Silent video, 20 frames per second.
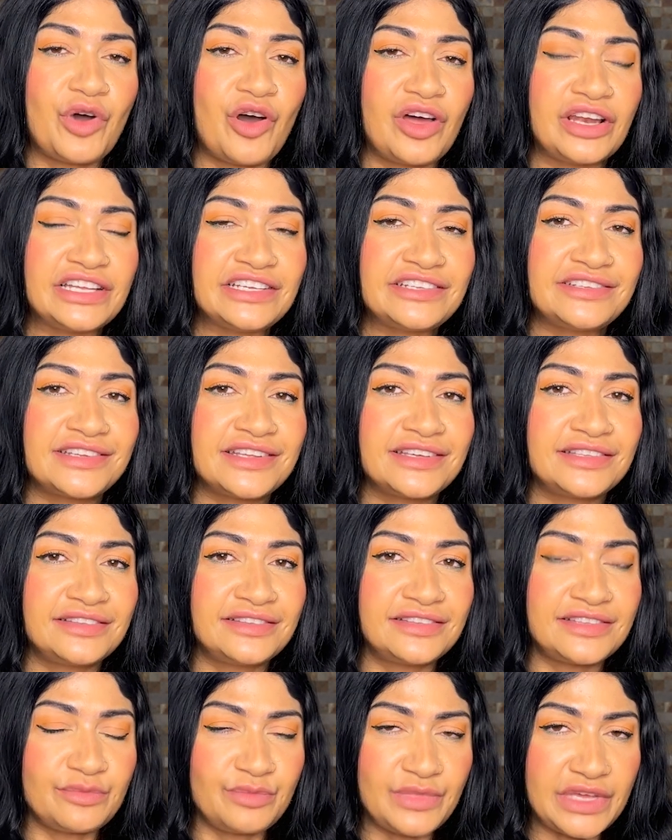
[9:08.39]
polished
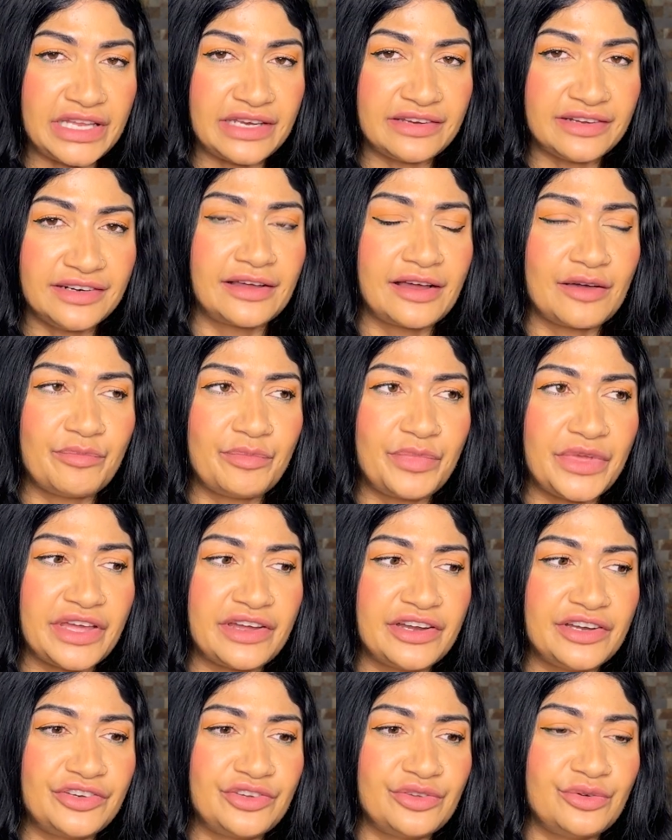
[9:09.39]
his demeanor
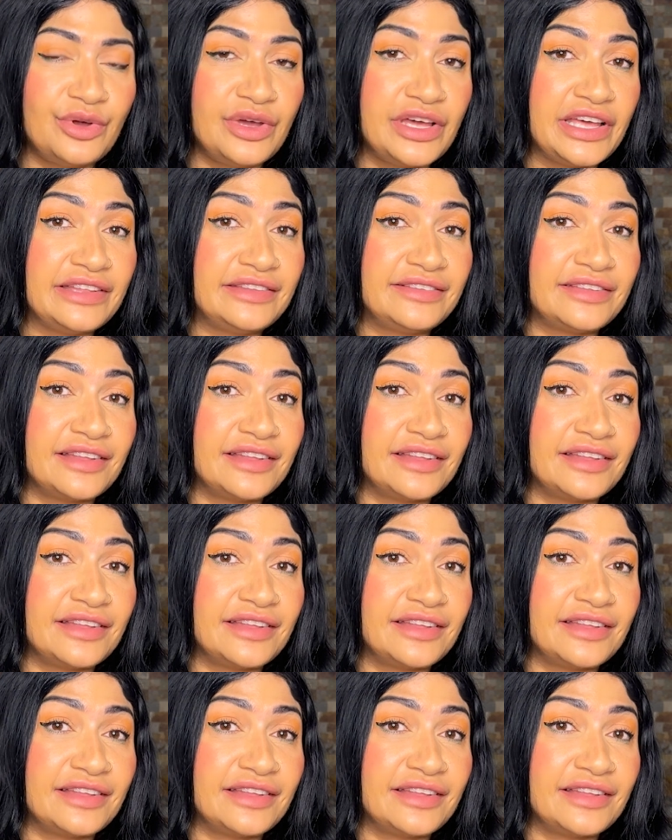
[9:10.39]
compared to his